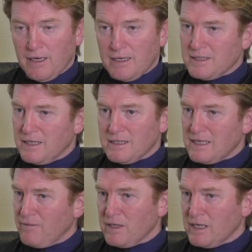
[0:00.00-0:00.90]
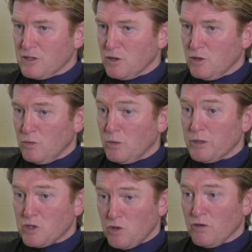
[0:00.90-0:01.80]
I said 7 days ago we'll
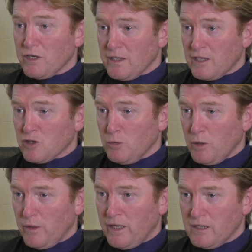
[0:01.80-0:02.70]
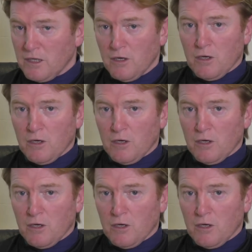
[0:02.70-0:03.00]
be stronger in the next couple of weeks.